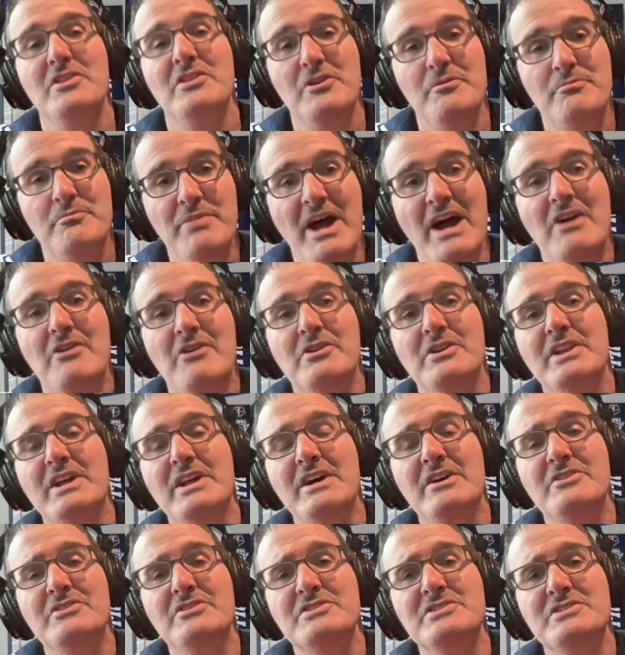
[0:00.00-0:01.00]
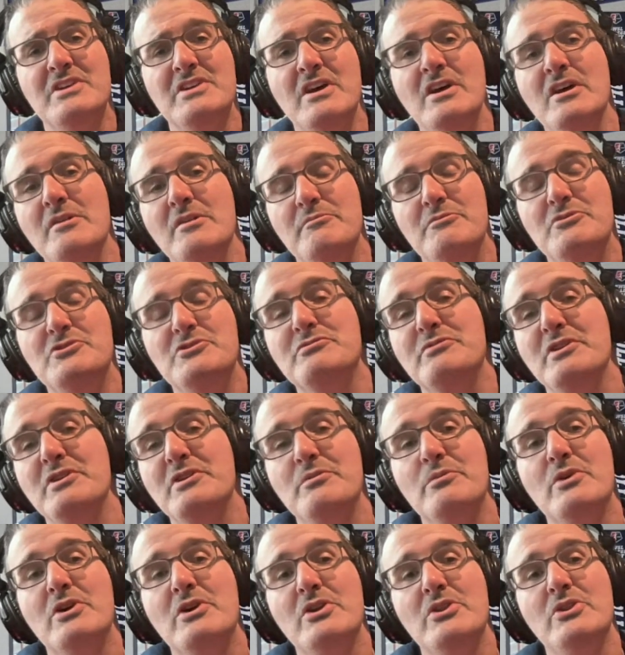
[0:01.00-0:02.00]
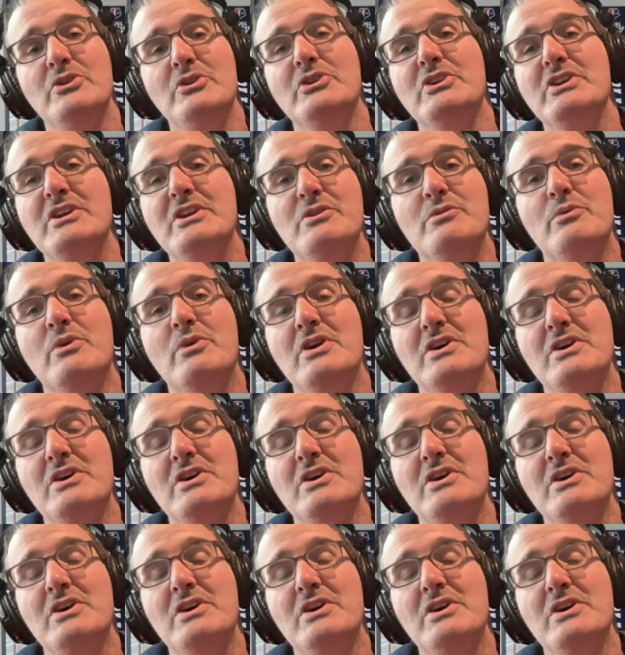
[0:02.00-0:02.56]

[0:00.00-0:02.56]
the parallels between where the league